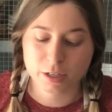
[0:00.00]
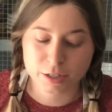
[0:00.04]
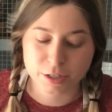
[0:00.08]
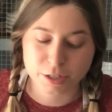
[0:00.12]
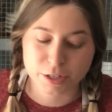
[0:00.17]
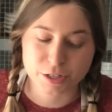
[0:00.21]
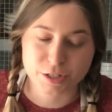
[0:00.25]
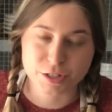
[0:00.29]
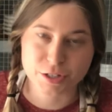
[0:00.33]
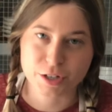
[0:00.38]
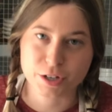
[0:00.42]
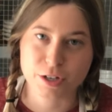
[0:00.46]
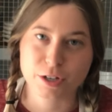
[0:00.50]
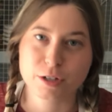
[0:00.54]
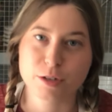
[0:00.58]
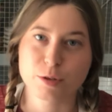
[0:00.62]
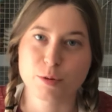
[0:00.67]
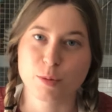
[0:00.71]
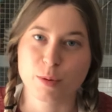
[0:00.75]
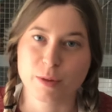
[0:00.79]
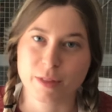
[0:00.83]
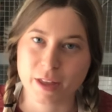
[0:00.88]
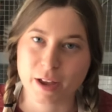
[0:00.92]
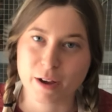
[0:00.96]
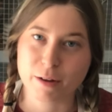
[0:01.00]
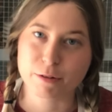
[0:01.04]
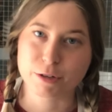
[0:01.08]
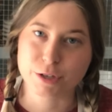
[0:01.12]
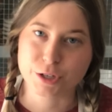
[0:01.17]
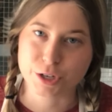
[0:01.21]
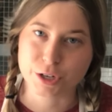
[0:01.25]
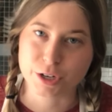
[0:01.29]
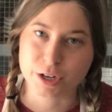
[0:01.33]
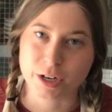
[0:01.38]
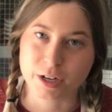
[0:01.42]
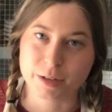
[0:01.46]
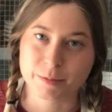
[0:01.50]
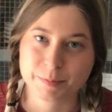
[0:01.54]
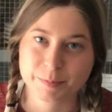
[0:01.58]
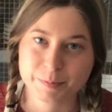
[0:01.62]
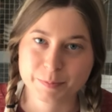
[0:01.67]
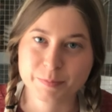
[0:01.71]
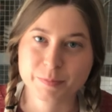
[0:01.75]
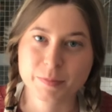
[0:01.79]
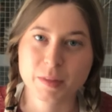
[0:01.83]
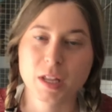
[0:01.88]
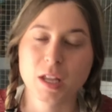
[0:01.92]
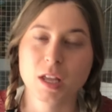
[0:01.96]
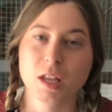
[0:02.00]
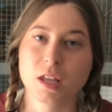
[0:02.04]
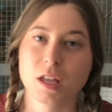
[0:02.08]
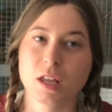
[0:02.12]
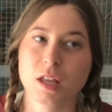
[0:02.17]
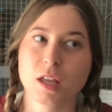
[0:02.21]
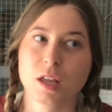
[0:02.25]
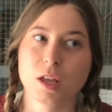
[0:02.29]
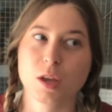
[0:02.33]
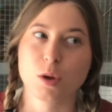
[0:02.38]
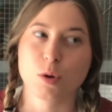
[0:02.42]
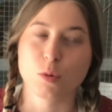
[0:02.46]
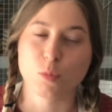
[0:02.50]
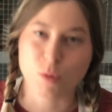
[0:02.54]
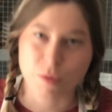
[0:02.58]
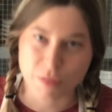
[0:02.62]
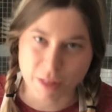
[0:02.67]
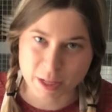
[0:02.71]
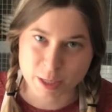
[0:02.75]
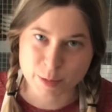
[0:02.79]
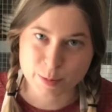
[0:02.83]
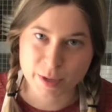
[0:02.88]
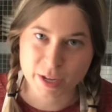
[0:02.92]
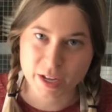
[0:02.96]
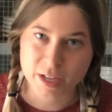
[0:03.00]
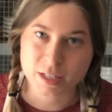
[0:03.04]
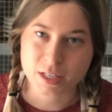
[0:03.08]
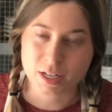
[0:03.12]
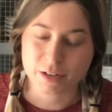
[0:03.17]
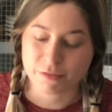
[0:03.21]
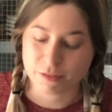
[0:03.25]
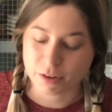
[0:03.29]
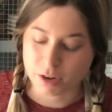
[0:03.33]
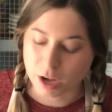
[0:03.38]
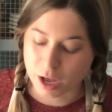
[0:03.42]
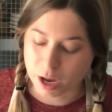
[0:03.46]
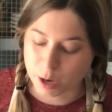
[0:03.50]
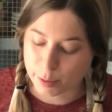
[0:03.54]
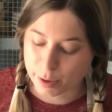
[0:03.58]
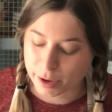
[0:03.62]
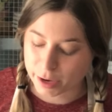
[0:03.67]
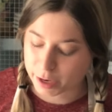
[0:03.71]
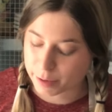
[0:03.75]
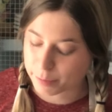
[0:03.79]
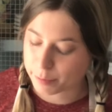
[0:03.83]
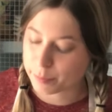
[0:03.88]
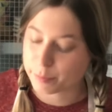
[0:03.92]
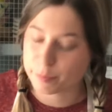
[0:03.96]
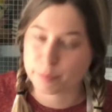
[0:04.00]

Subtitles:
dessert without sugar. Well, that's because I forgot about it.